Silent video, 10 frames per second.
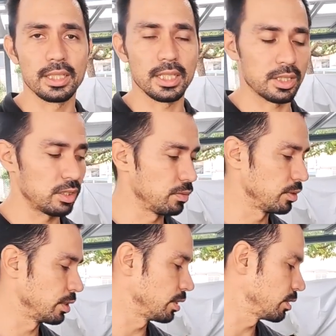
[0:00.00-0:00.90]
That's actually
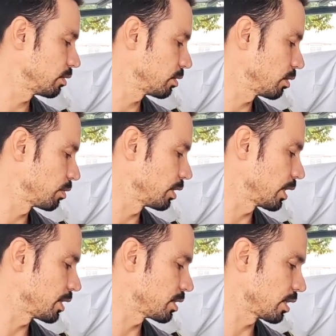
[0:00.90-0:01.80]
a really
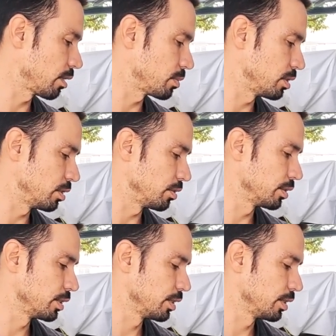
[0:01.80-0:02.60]
nice setup to do.